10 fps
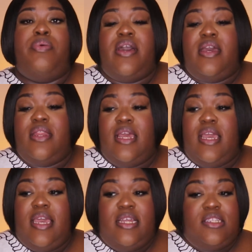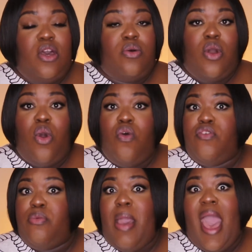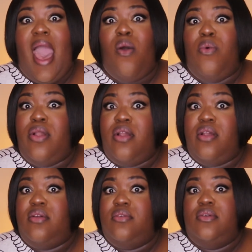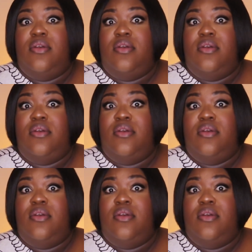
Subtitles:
but it's going to overpower,